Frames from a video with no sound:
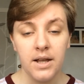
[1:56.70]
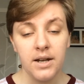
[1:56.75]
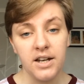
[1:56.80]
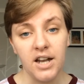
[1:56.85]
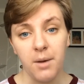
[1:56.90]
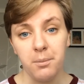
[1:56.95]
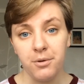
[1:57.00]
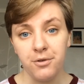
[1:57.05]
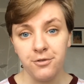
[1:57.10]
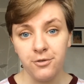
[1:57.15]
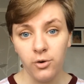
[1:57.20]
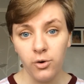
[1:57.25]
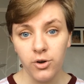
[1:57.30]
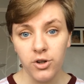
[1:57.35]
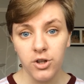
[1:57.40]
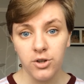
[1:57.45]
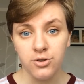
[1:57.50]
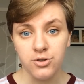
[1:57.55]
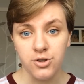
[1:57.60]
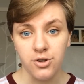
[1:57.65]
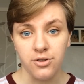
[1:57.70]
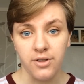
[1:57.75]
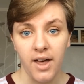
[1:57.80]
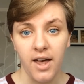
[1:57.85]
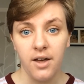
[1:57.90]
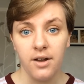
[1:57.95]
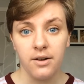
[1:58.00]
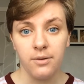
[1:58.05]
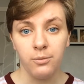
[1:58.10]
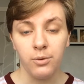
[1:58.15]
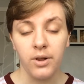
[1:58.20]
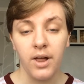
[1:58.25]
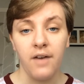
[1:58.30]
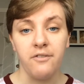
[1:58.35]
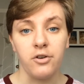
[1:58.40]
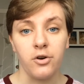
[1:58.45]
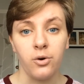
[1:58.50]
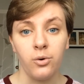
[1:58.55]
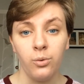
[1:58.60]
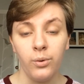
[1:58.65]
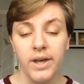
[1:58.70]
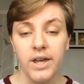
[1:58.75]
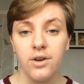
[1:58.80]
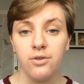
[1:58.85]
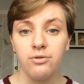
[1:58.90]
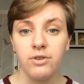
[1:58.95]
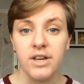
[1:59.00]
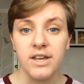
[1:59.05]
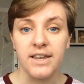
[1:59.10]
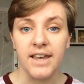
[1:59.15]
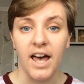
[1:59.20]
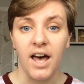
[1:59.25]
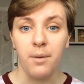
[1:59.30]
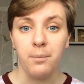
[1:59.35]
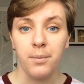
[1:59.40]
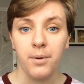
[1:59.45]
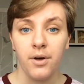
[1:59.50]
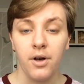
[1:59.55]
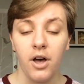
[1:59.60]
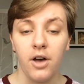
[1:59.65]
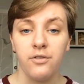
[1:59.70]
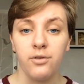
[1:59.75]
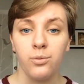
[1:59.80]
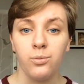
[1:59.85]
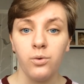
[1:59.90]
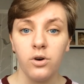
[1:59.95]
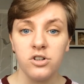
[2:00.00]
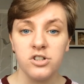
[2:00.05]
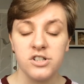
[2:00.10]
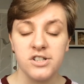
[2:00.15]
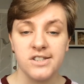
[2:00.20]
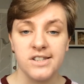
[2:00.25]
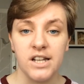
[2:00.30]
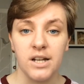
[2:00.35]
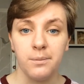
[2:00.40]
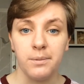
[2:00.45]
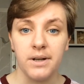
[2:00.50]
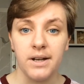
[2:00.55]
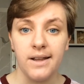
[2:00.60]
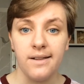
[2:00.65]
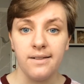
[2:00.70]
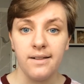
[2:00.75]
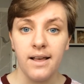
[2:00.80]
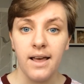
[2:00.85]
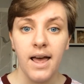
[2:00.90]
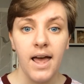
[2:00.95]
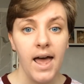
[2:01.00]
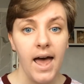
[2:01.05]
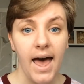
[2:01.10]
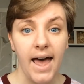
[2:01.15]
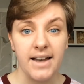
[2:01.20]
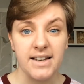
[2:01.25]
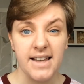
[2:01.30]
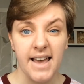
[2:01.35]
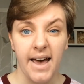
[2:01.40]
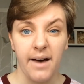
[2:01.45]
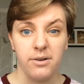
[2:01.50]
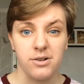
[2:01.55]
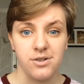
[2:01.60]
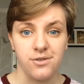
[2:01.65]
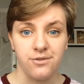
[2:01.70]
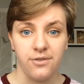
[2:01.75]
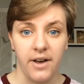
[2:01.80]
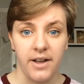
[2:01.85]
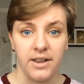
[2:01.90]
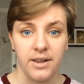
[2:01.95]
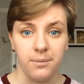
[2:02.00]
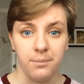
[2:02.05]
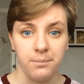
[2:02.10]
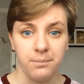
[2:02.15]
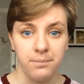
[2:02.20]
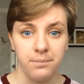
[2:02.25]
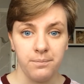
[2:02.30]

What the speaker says: Now, before you do that, we'll have a quick recap over what a syllable is and how to find them.